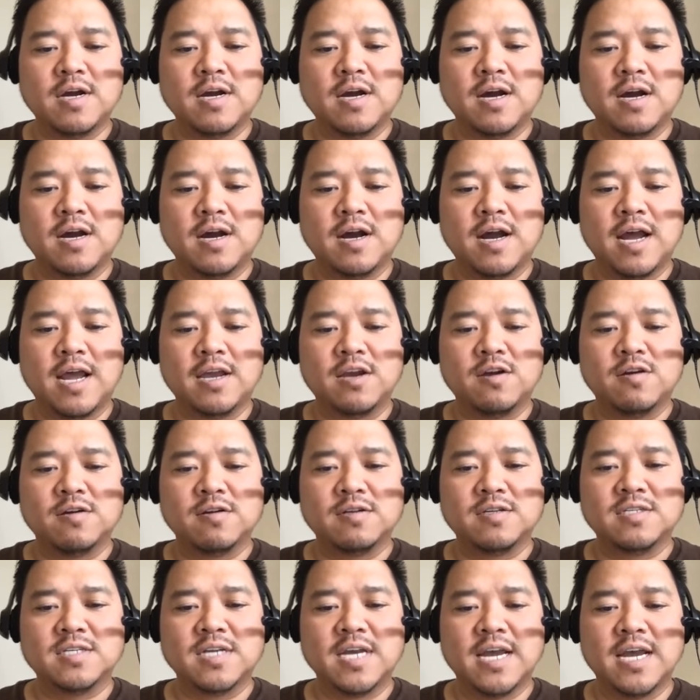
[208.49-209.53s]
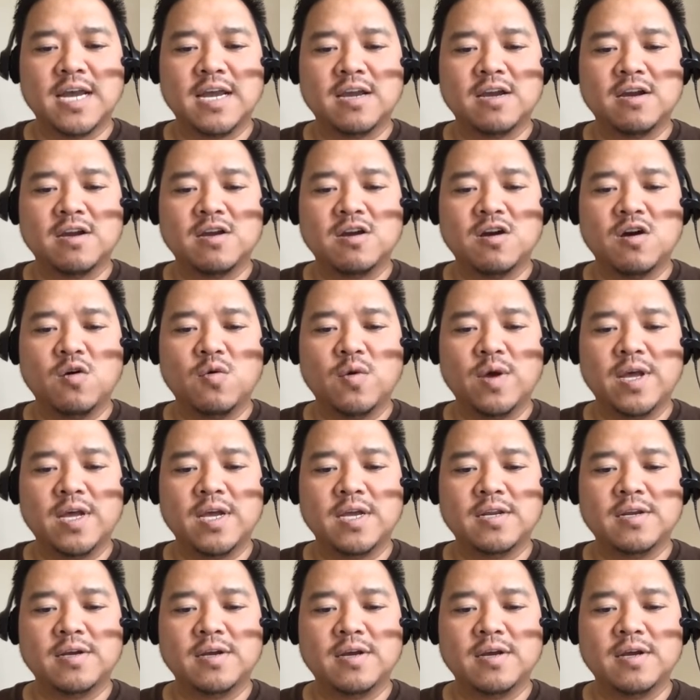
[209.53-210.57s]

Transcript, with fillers: Uh, I could say go in